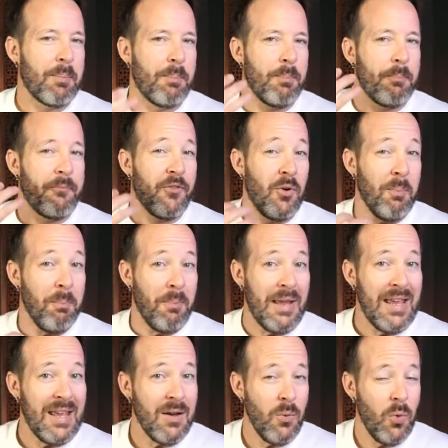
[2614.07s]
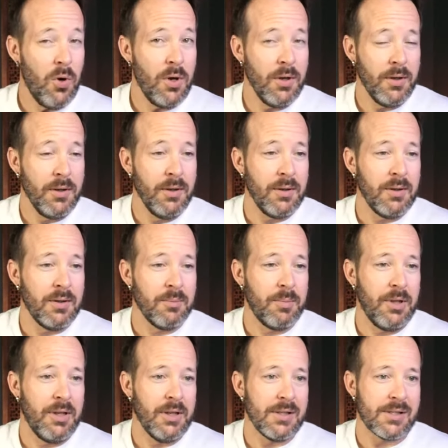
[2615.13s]
For me, it would,
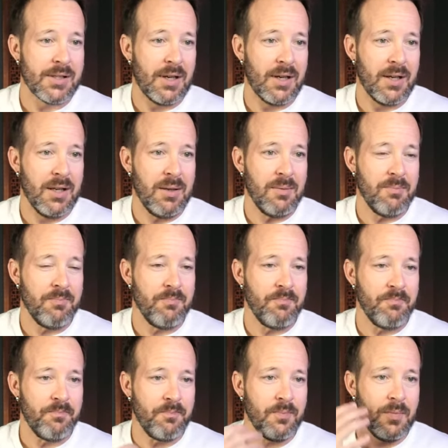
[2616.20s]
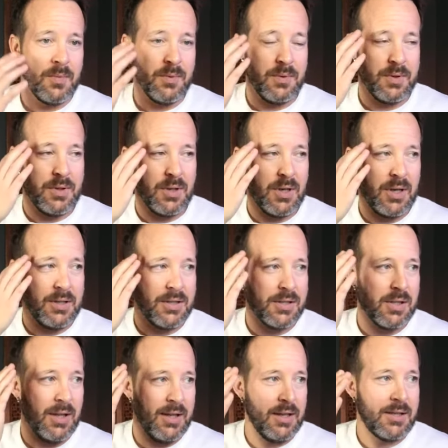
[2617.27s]
because I just
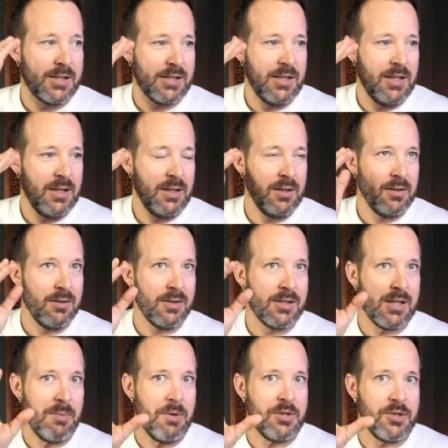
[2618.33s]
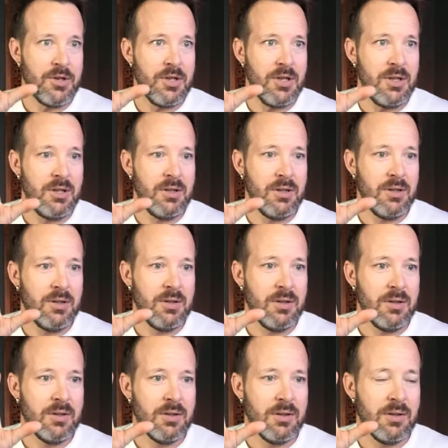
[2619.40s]
like seeing symmetry
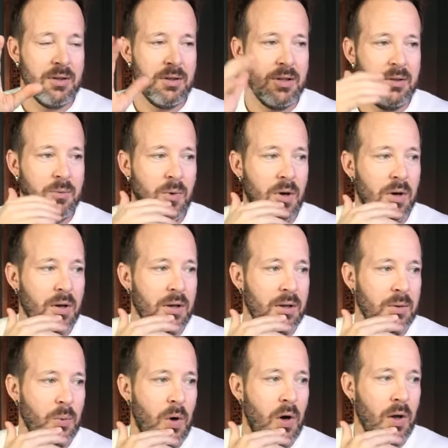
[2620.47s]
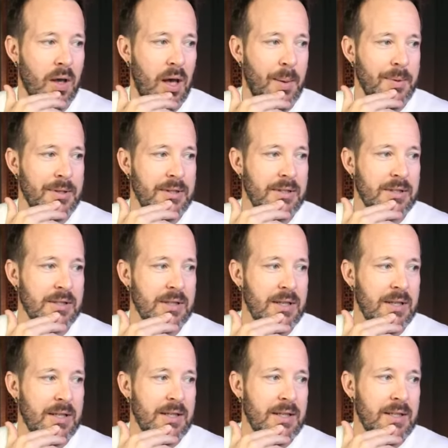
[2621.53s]
in wall cabinets.
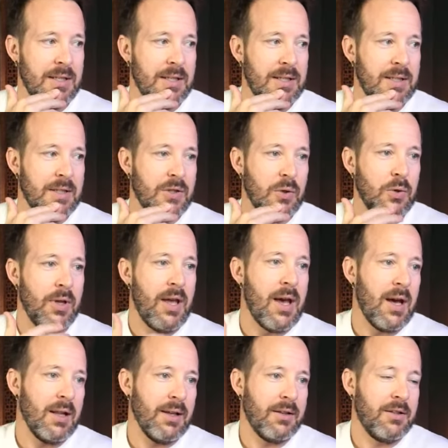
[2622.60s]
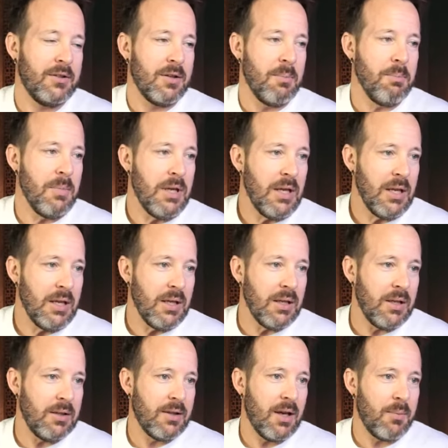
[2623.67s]
So yeah, like, to
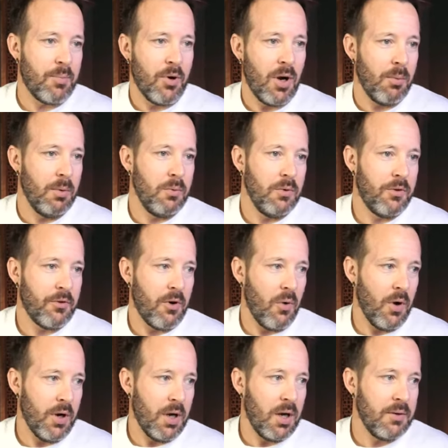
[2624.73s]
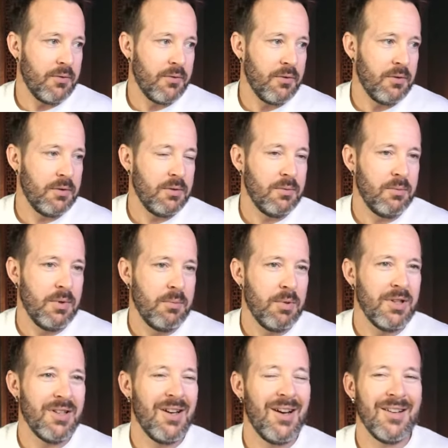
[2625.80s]
me, that probably would throw it off,
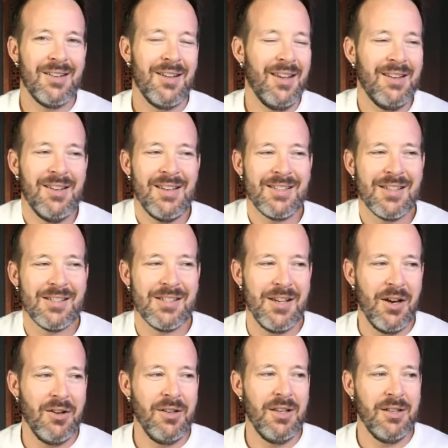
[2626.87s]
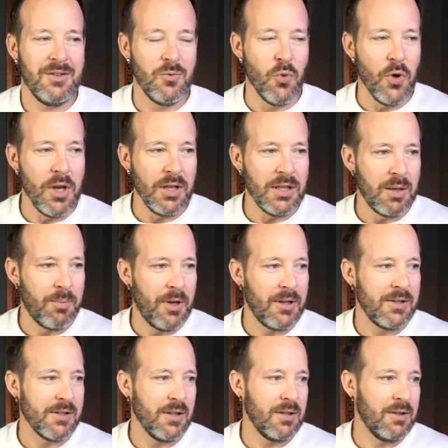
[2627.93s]
but not like necessarily. It really
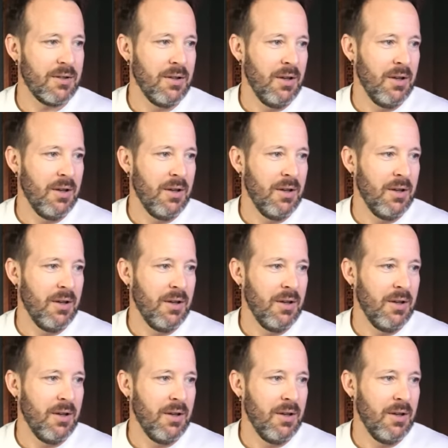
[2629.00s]
depends on